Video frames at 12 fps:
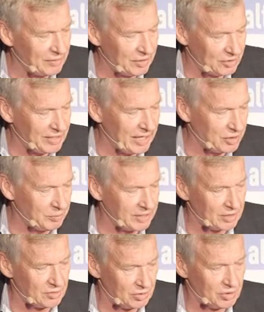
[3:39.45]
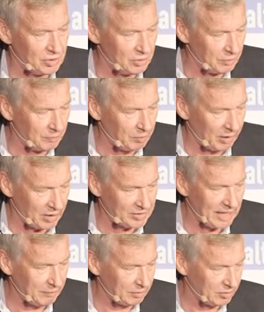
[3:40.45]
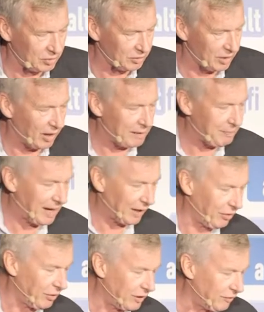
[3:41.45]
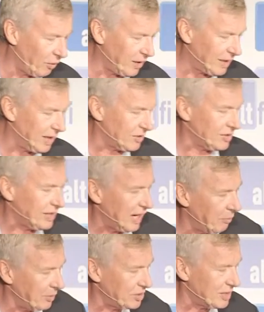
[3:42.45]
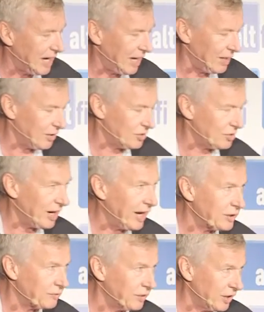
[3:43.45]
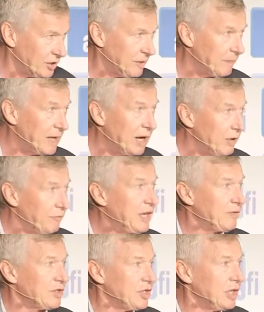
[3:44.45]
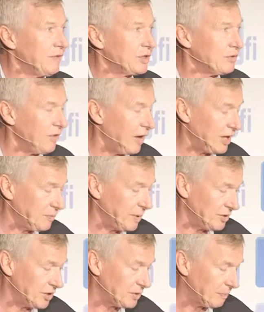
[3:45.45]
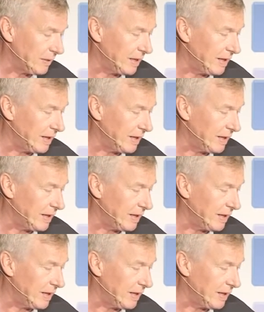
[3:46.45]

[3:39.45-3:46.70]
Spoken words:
in a sense, we can do what I was able to do at IPAC 34 years ago when we started Australia's first fee-for-service advice business.